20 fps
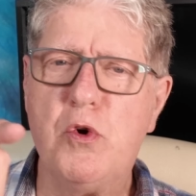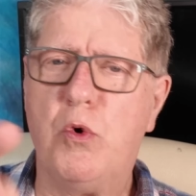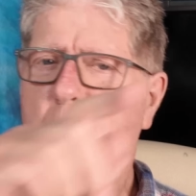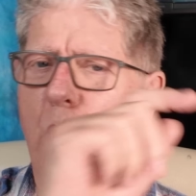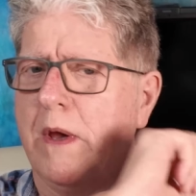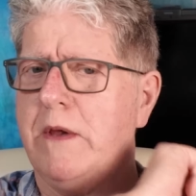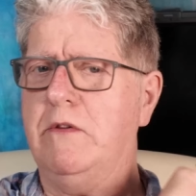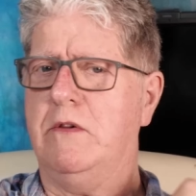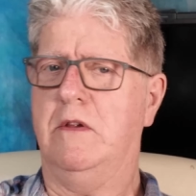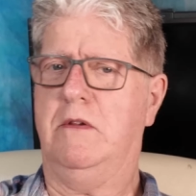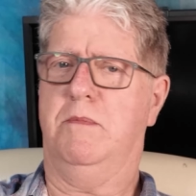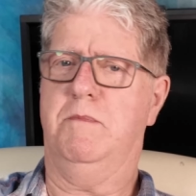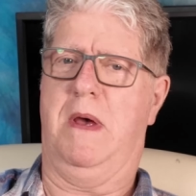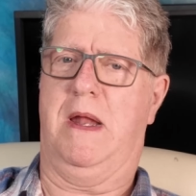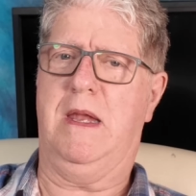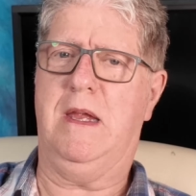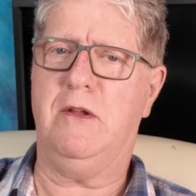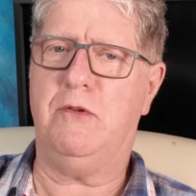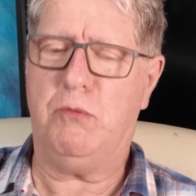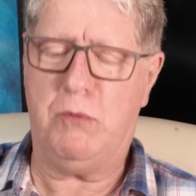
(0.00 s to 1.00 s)
twice as
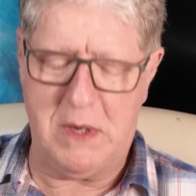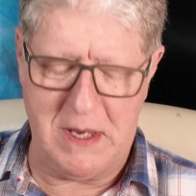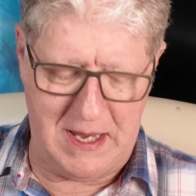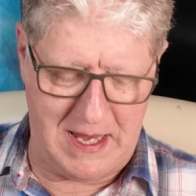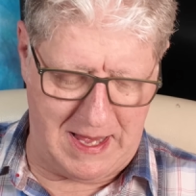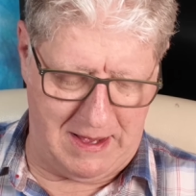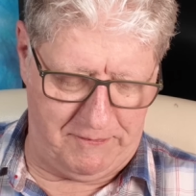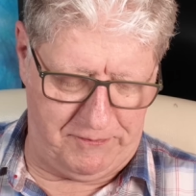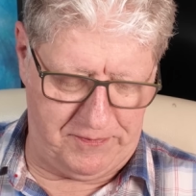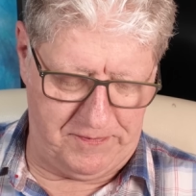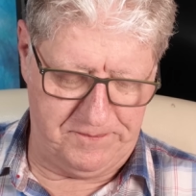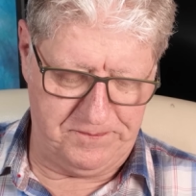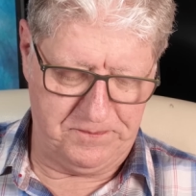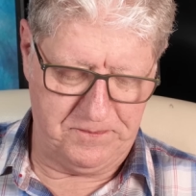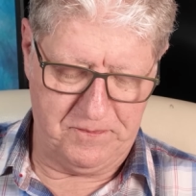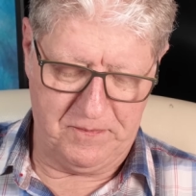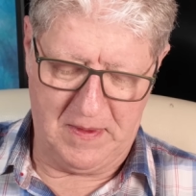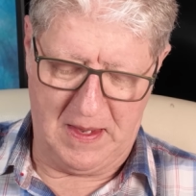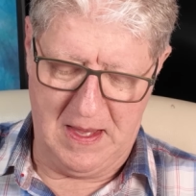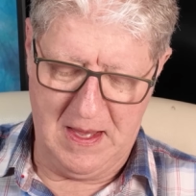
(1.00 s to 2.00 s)
many as we have.
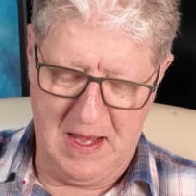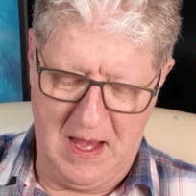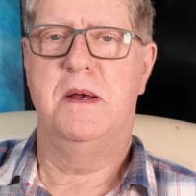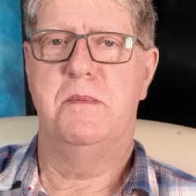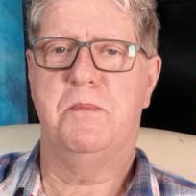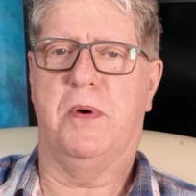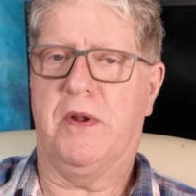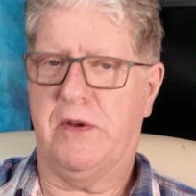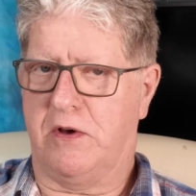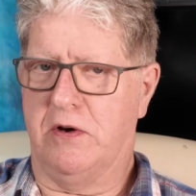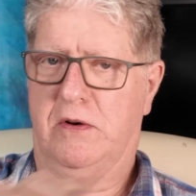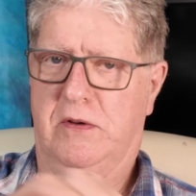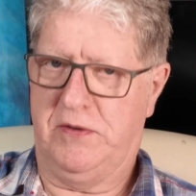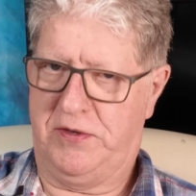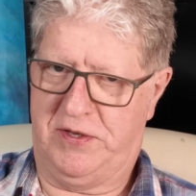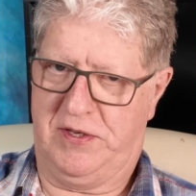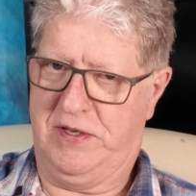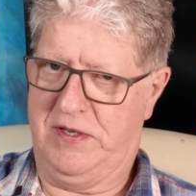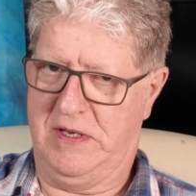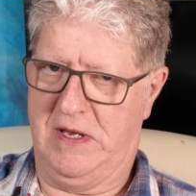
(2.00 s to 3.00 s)
But of
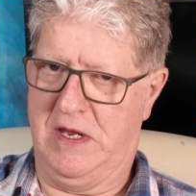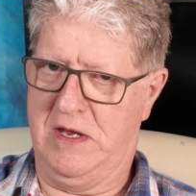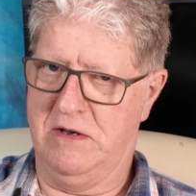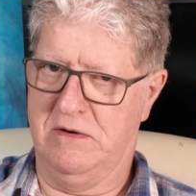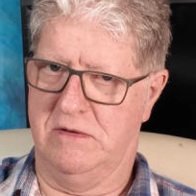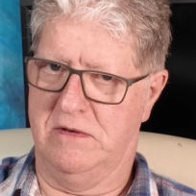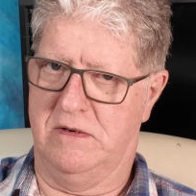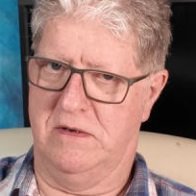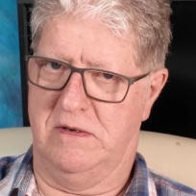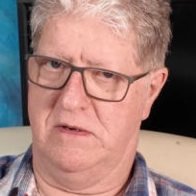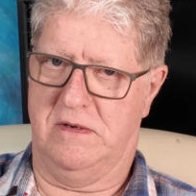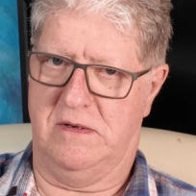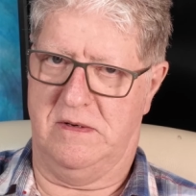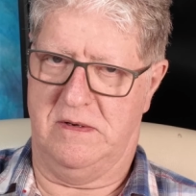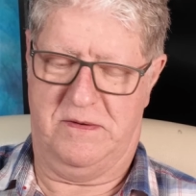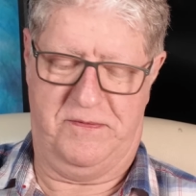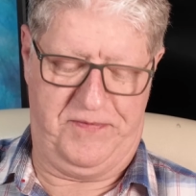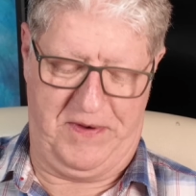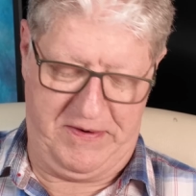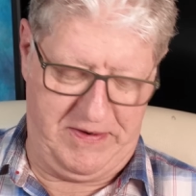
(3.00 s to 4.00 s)
course,
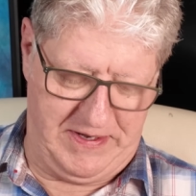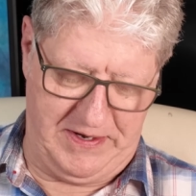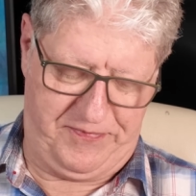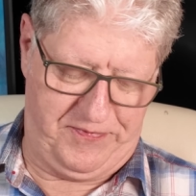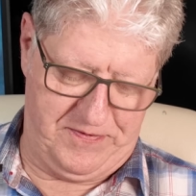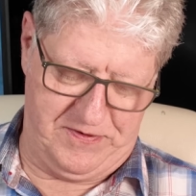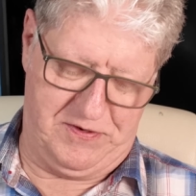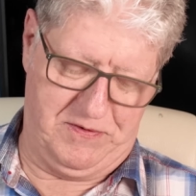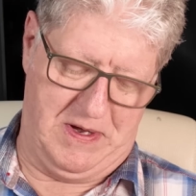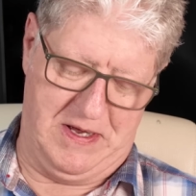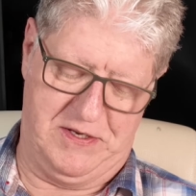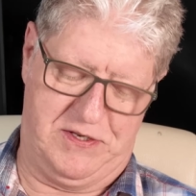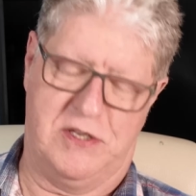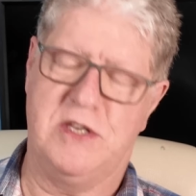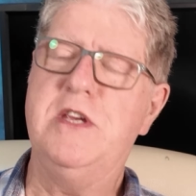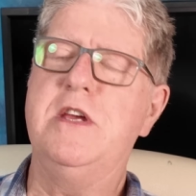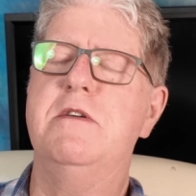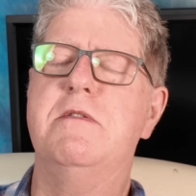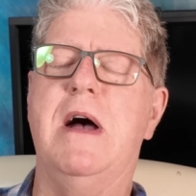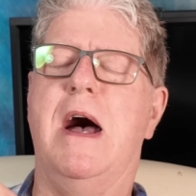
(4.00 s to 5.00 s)
you're very different to
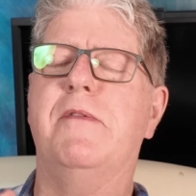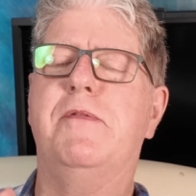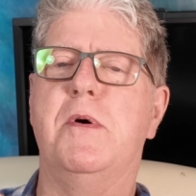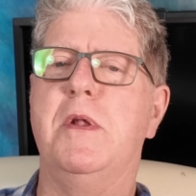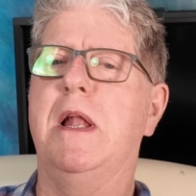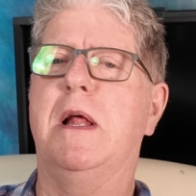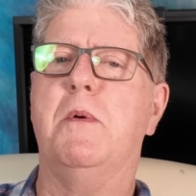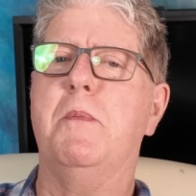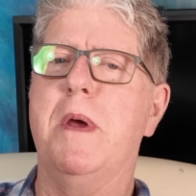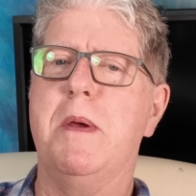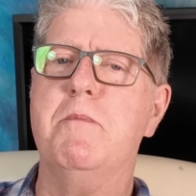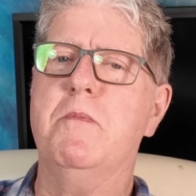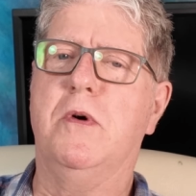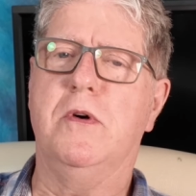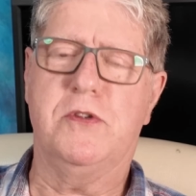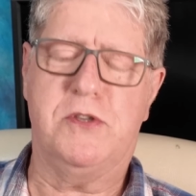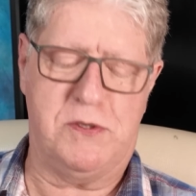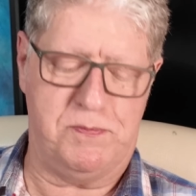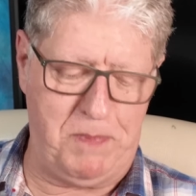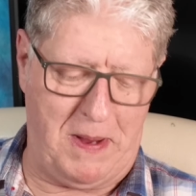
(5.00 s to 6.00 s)
us. You have a little bit
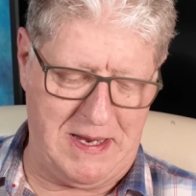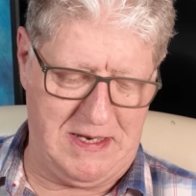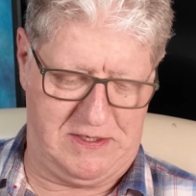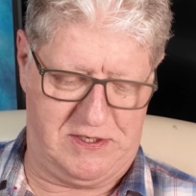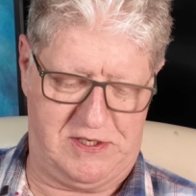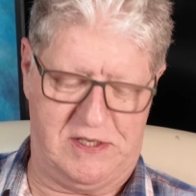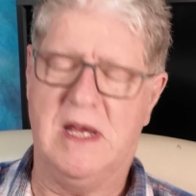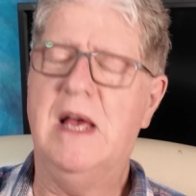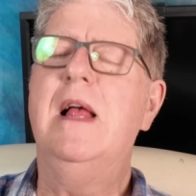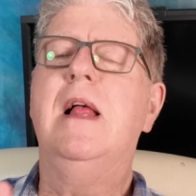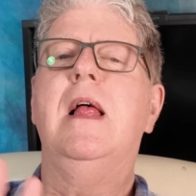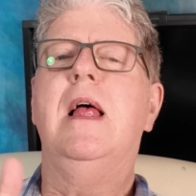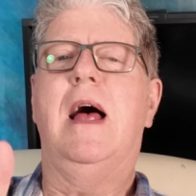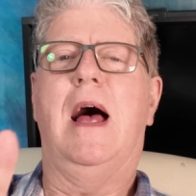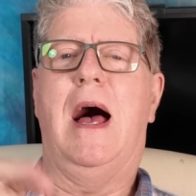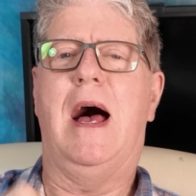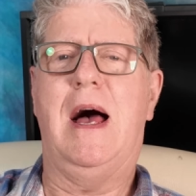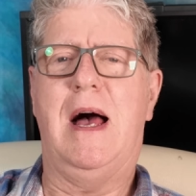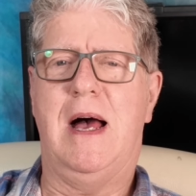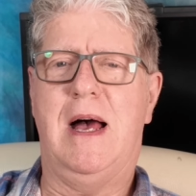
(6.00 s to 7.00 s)
more space.
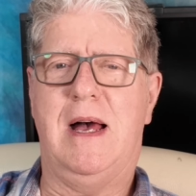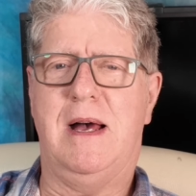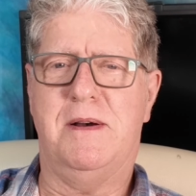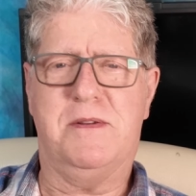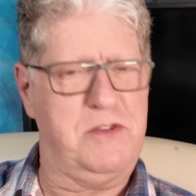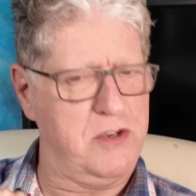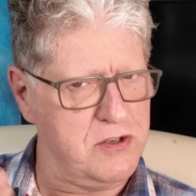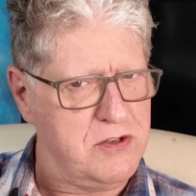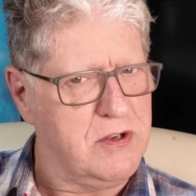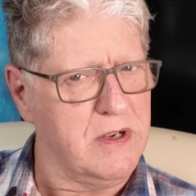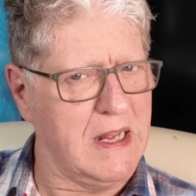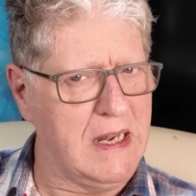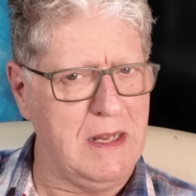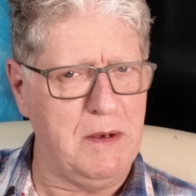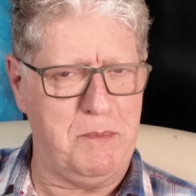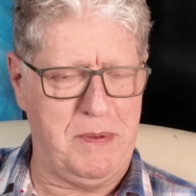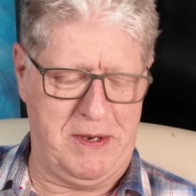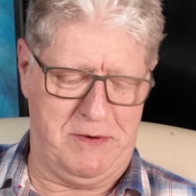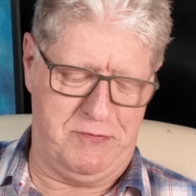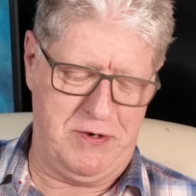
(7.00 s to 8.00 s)
Just doing a
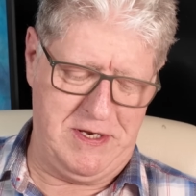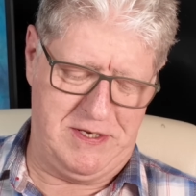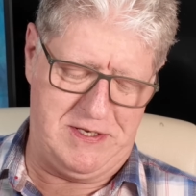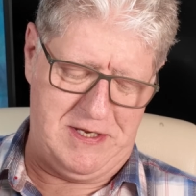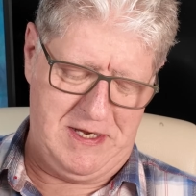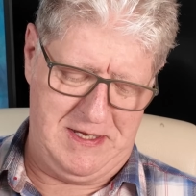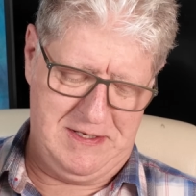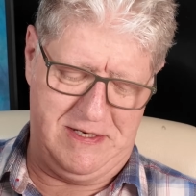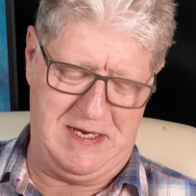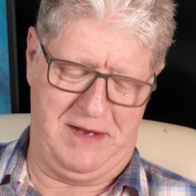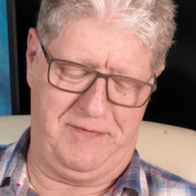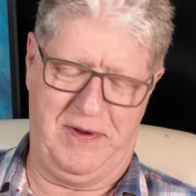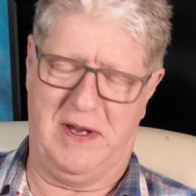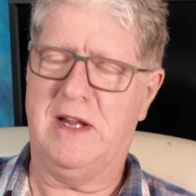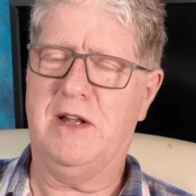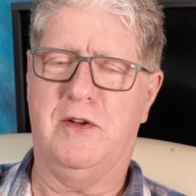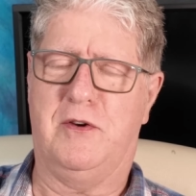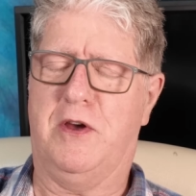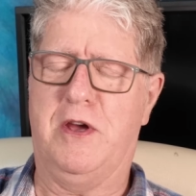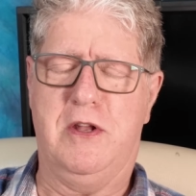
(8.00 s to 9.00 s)
little bit of research, having
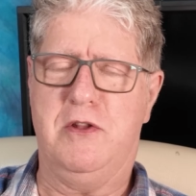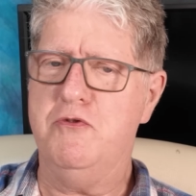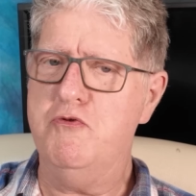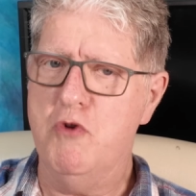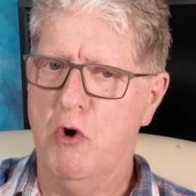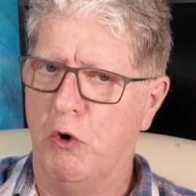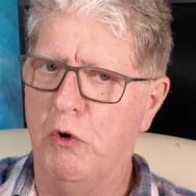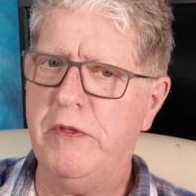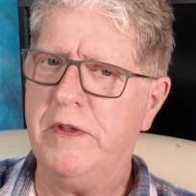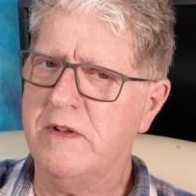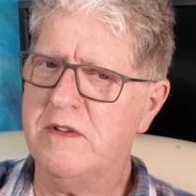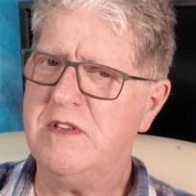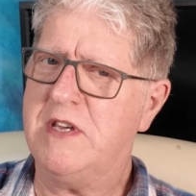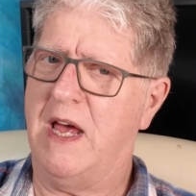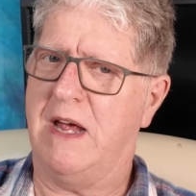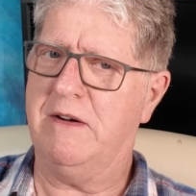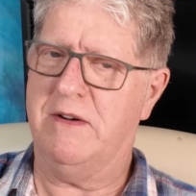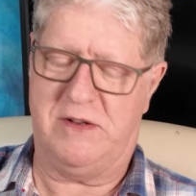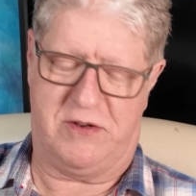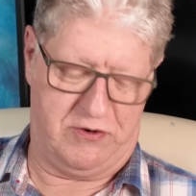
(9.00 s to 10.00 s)
a look at Northern
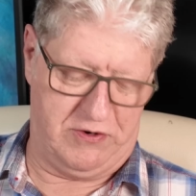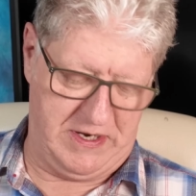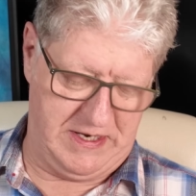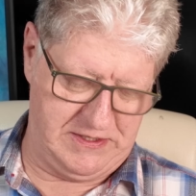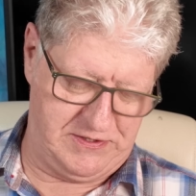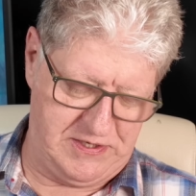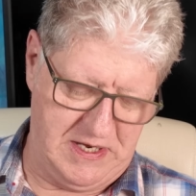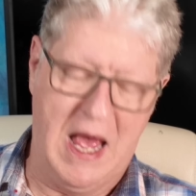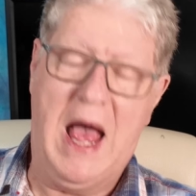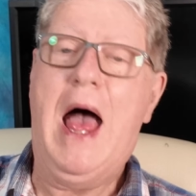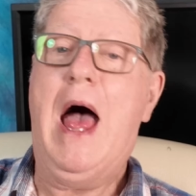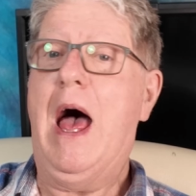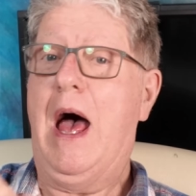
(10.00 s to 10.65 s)
Territories.